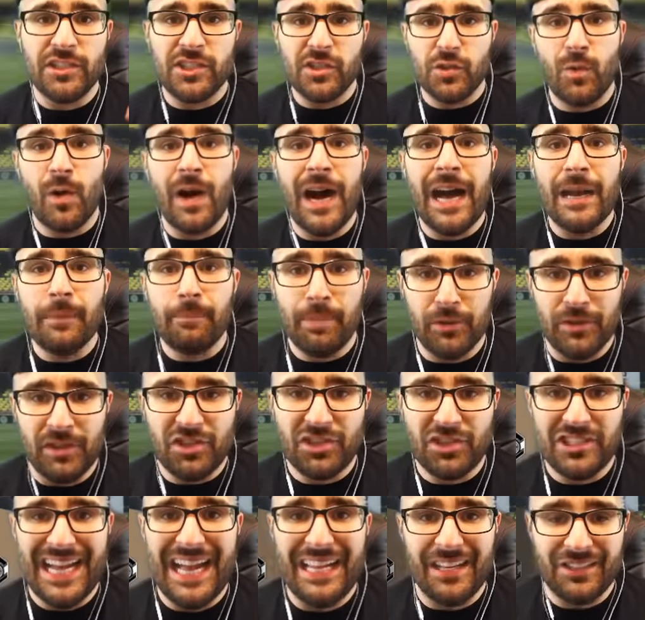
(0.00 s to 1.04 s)
squad builder
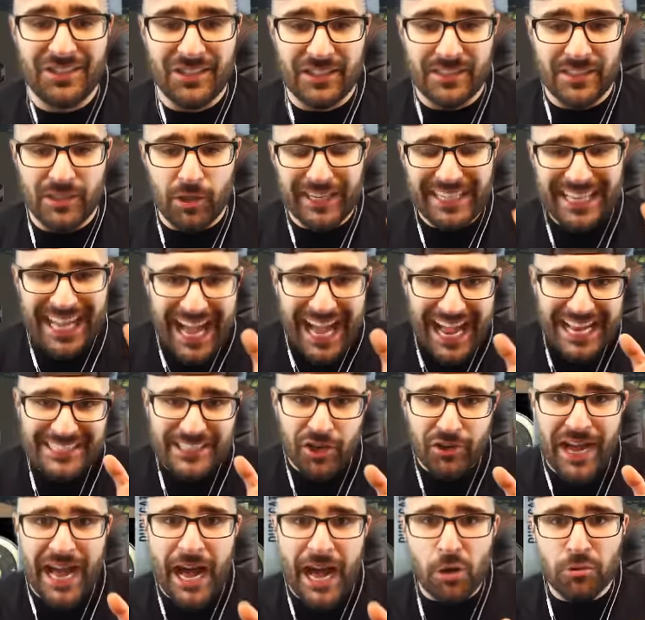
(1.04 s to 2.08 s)
challenges. So the guys that
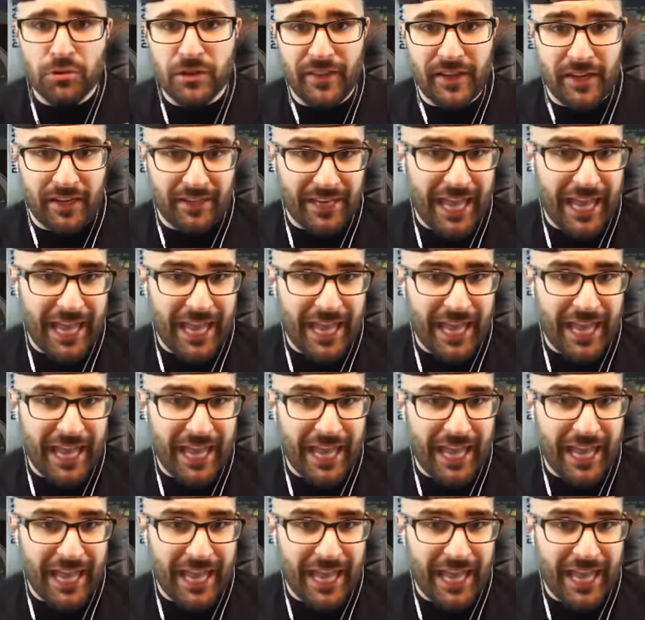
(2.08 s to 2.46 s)
are out there that are